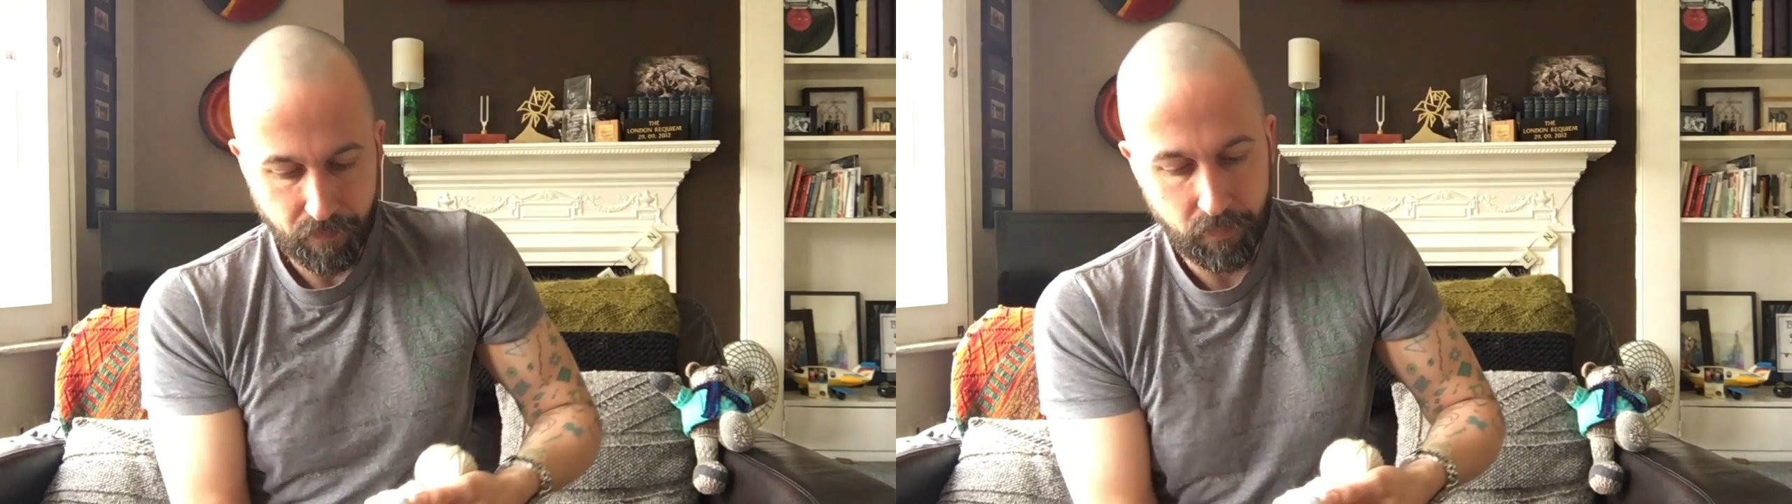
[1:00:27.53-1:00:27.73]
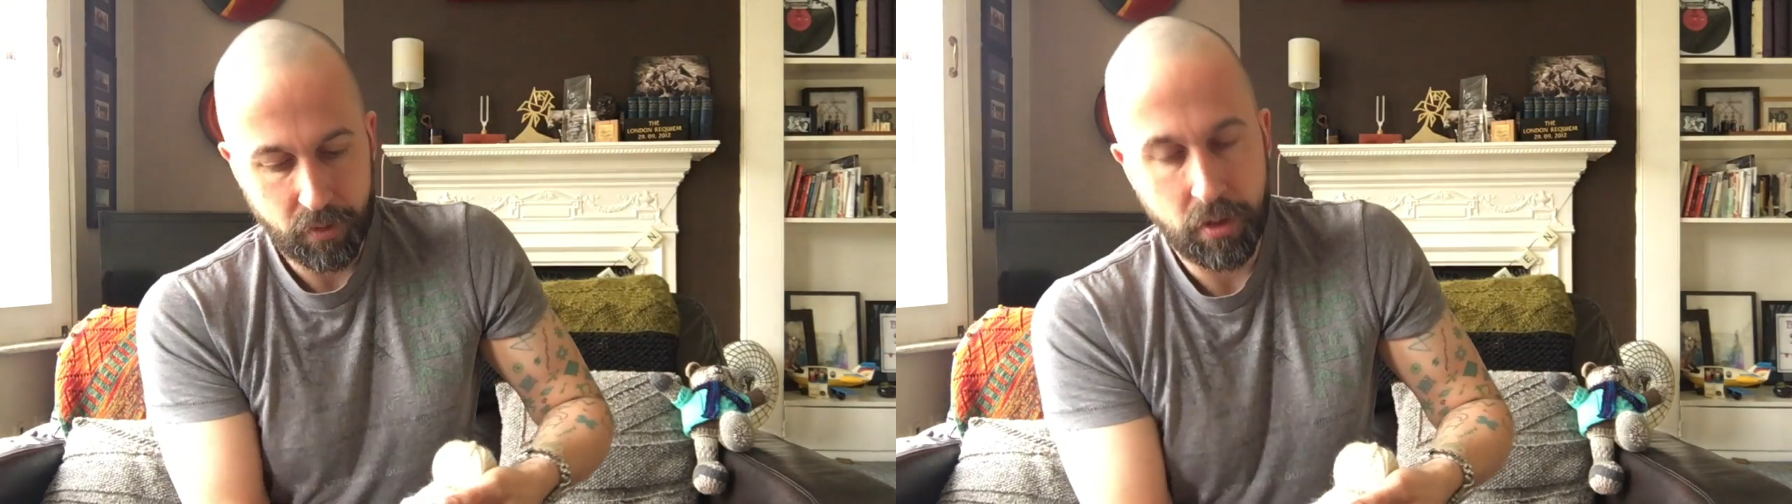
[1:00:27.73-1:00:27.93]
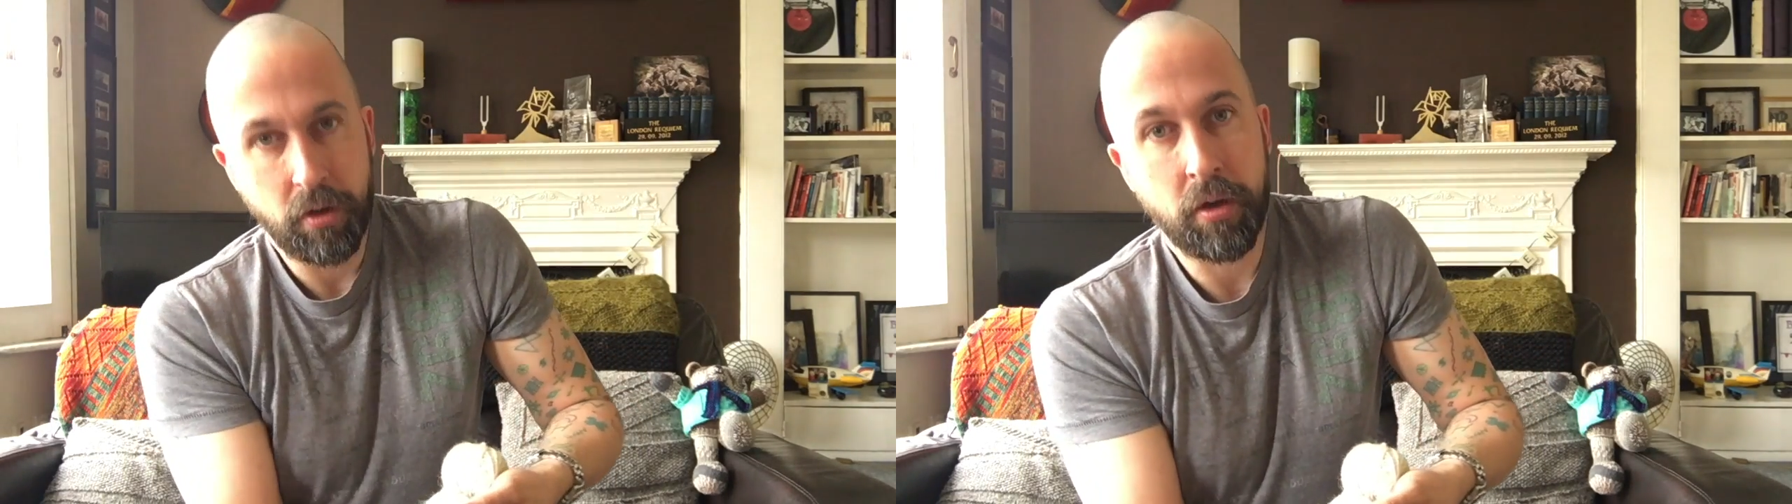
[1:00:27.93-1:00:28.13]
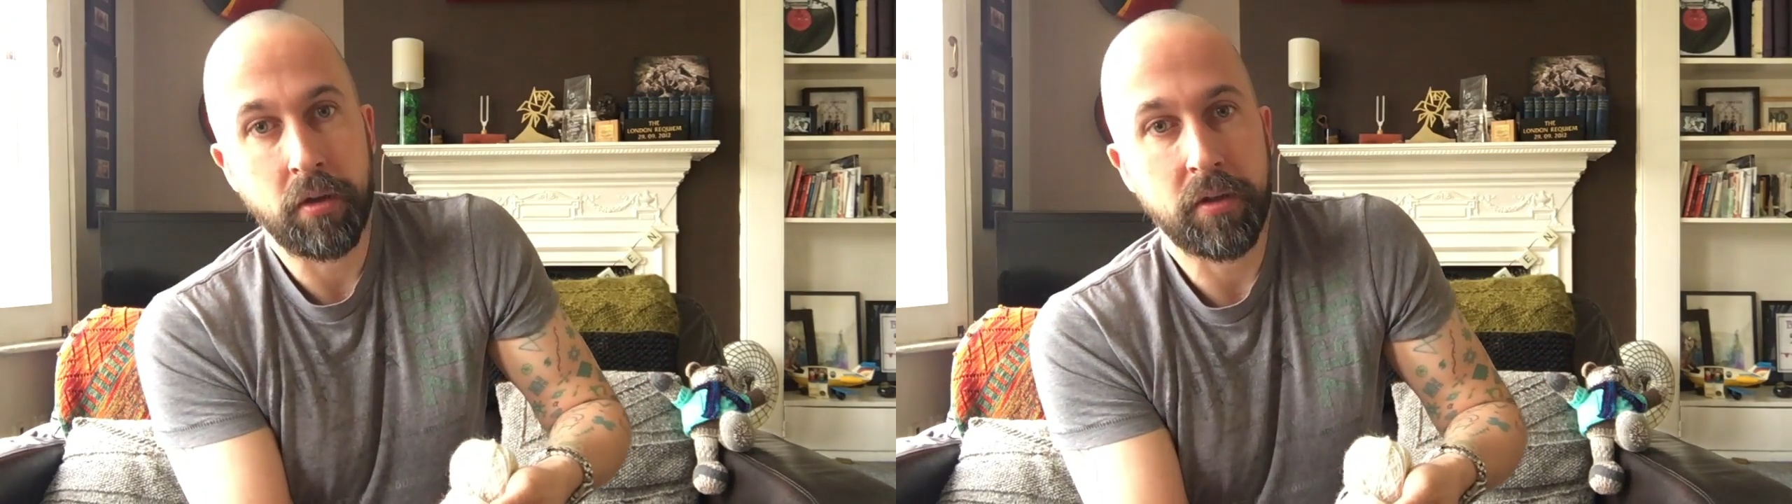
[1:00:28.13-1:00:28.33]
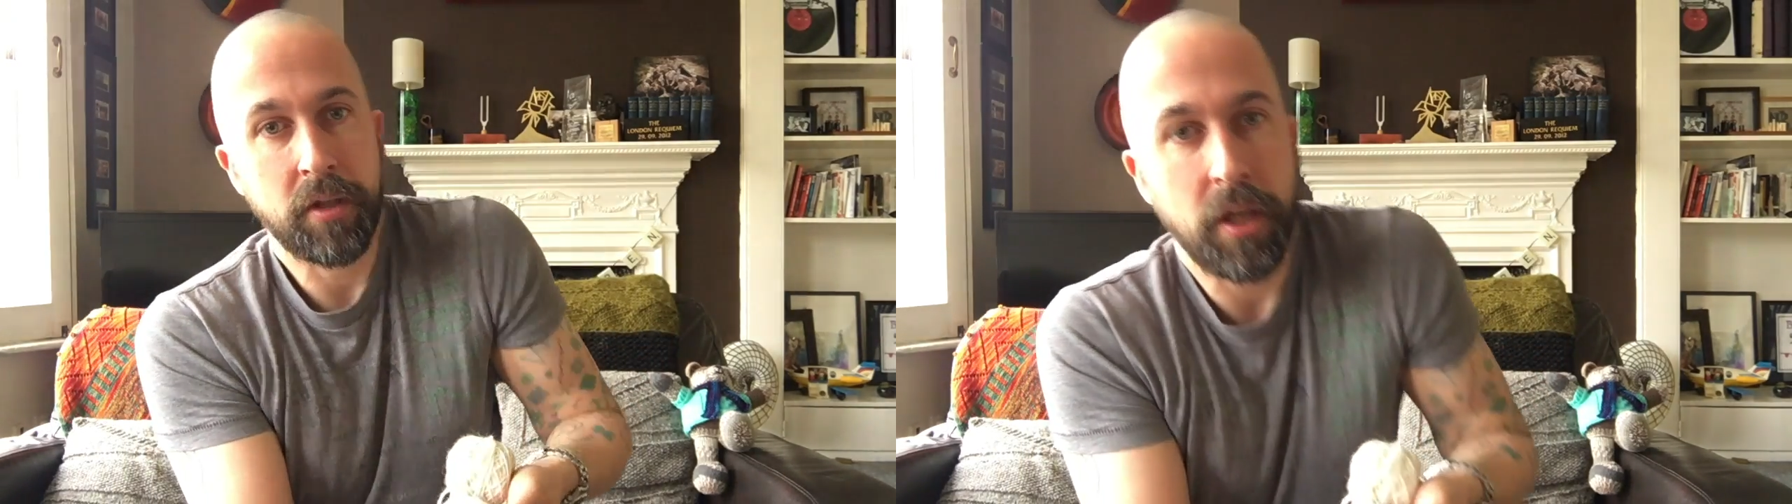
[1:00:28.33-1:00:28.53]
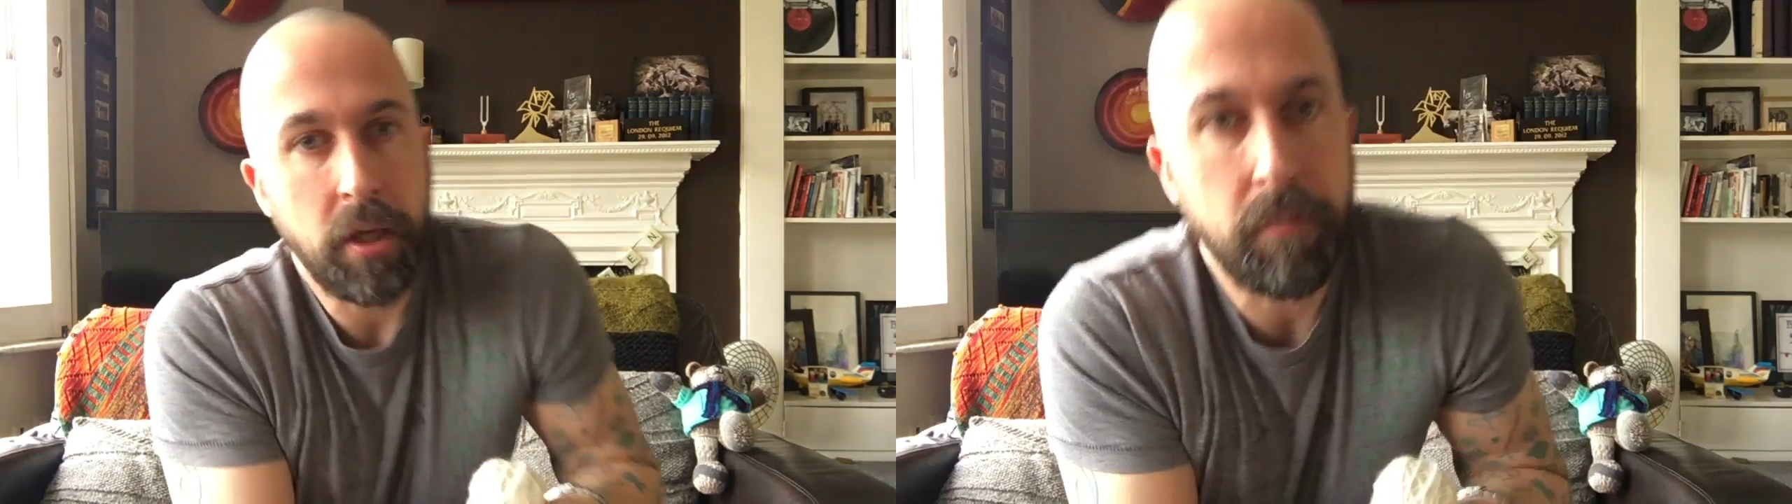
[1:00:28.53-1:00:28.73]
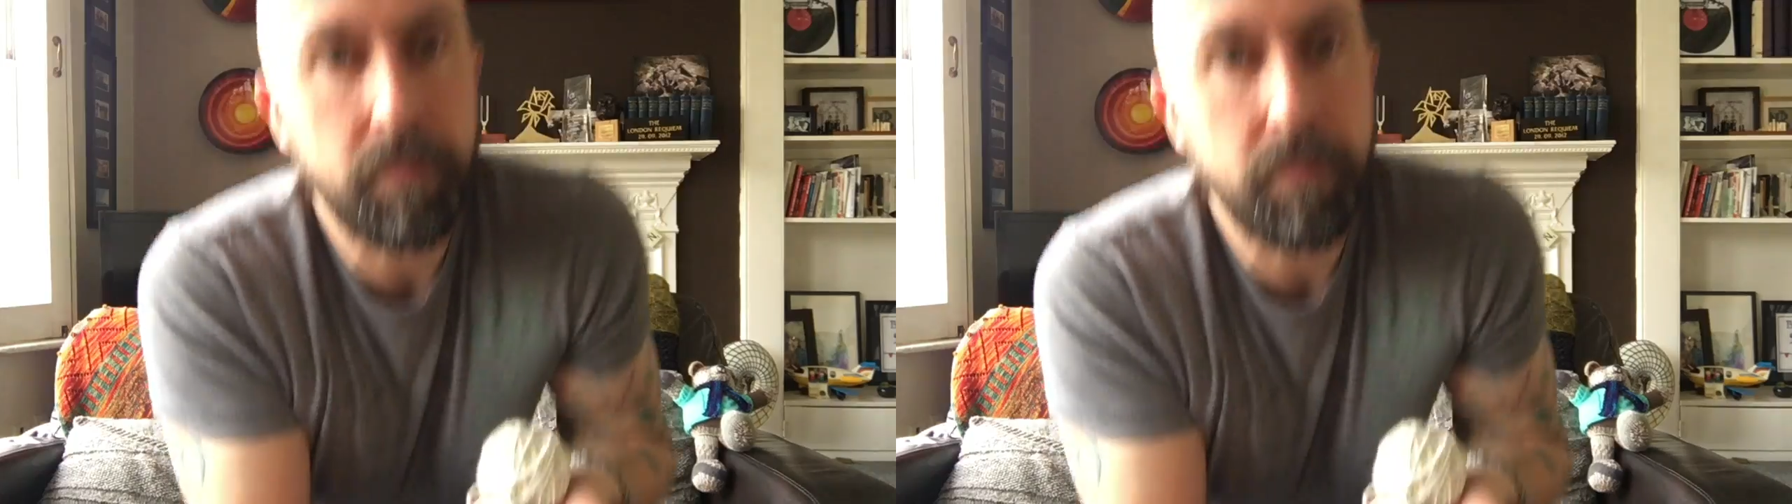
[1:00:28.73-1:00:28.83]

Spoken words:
so you can see